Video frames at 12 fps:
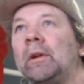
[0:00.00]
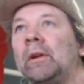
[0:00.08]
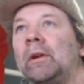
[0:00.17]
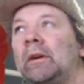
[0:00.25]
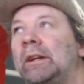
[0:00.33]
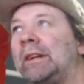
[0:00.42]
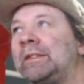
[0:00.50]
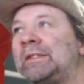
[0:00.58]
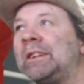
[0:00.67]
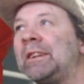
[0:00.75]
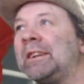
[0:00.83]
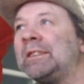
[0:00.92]
Yeah,
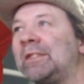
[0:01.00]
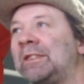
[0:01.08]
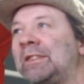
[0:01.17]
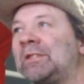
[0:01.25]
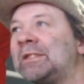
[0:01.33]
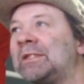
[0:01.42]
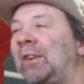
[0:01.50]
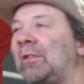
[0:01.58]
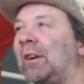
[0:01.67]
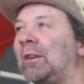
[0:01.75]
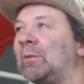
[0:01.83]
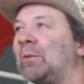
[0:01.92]
let's see how
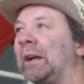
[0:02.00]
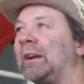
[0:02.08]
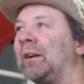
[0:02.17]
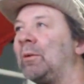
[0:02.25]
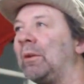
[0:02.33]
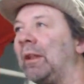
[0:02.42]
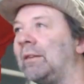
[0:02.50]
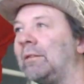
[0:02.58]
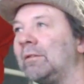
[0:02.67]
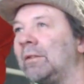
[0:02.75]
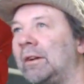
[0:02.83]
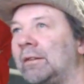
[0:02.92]
long we can go
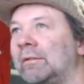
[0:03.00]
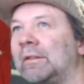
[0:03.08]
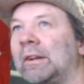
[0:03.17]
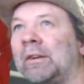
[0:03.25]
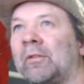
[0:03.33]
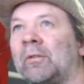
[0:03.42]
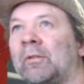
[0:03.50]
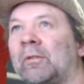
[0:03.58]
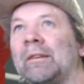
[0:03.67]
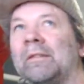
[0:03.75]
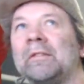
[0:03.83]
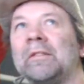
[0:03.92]
without
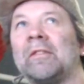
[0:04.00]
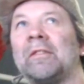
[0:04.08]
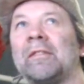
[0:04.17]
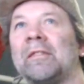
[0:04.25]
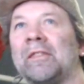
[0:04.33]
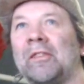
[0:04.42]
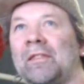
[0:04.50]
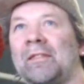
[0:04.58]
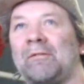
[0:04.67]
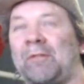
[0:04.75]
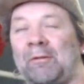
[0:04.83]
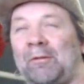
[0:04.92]
swearing. Just
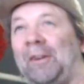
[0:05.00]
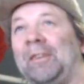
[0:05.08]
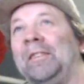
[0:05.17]
for fun.